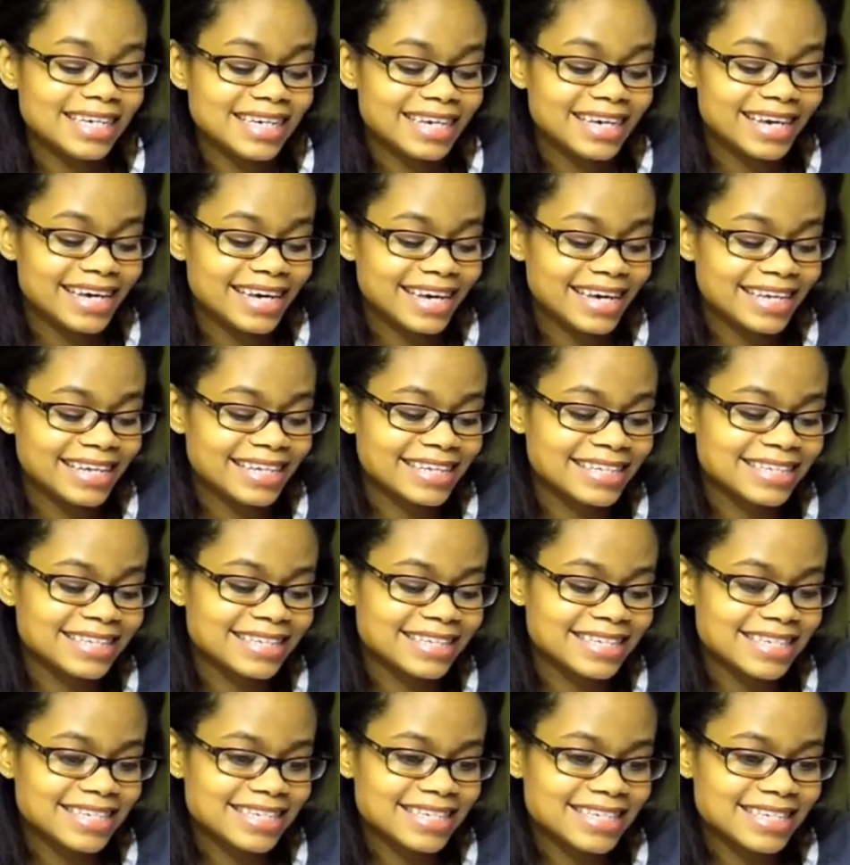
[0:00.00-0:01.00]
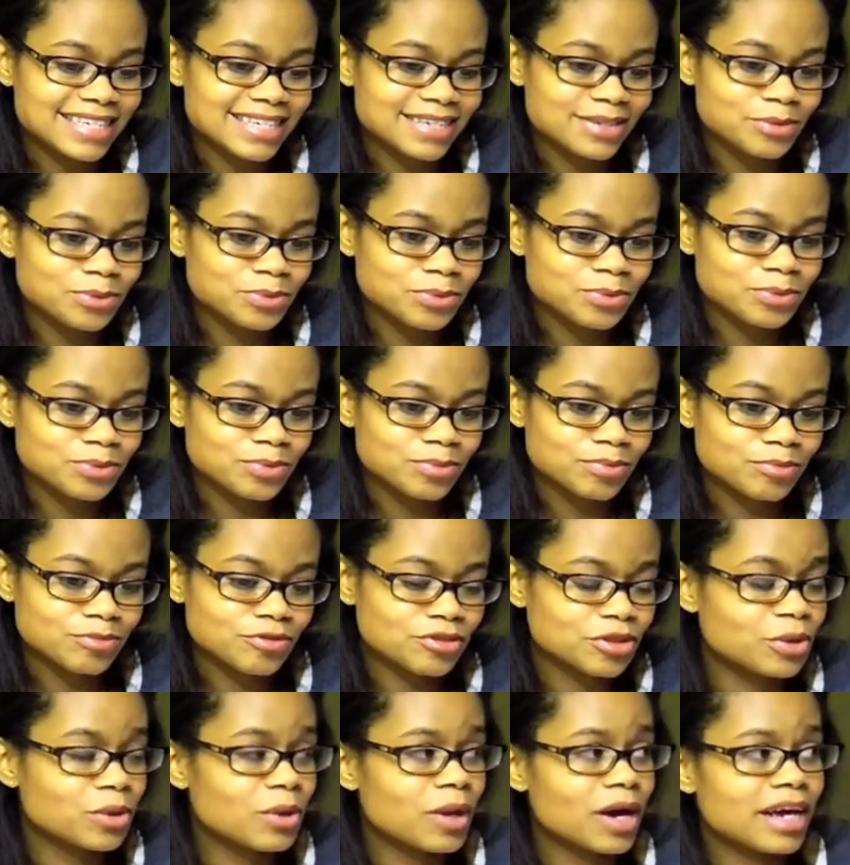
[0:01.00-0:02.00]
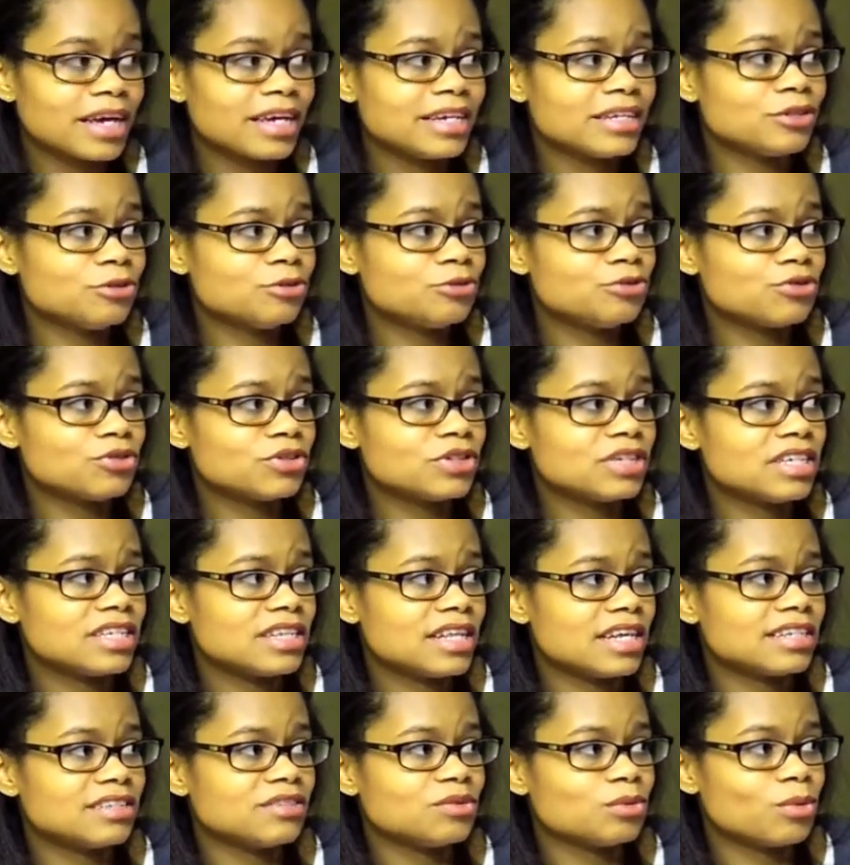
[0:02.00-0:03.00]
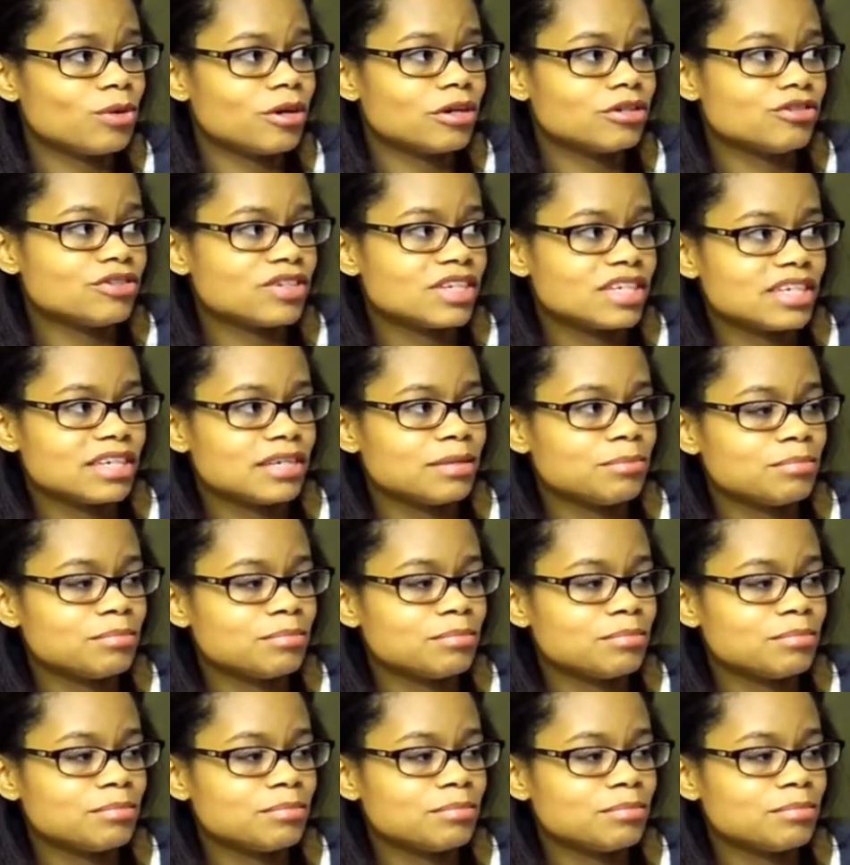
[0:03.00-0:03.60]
And so I usually like to watch like a